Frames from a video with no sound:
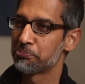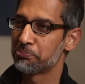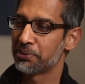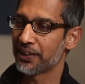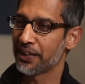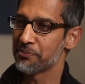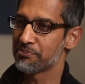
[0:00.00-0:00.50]

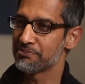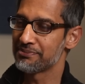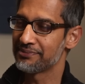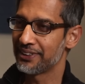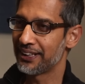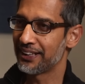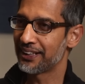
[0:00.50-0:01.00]
But I'm,
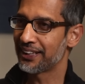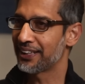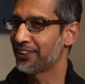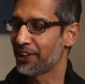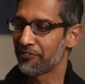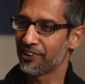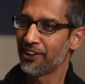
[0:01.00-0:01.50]
uh, you
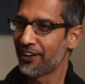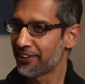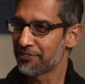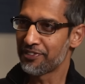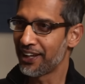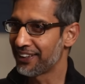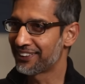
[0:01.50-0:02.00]
know, I have a lot
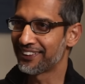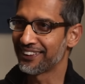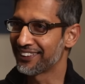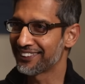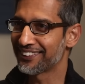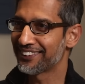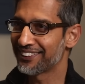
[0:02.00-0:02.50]
of faith
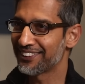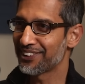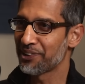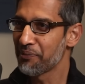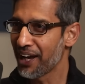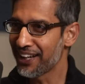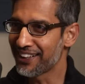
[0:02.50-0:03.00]
in
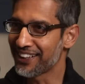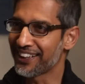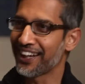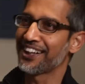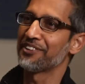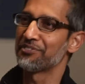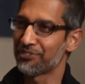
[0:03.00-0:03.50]
humanity
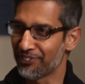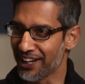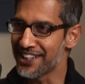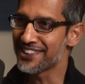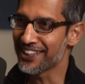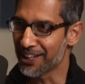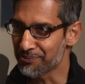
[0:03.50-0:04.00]
kind of
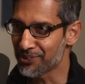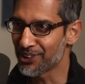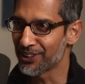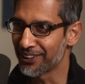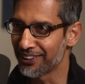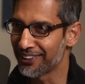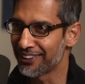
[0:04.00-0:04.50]
rising up to,
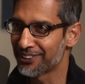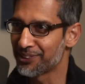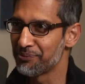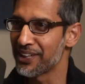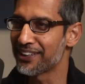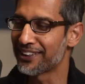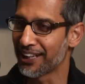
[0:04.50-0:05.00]
the, to
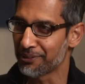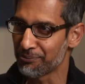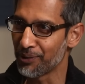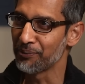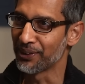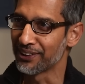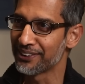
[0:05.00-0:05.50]
meet that
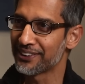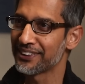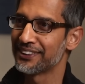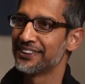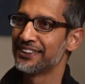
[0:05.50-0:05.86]
moment.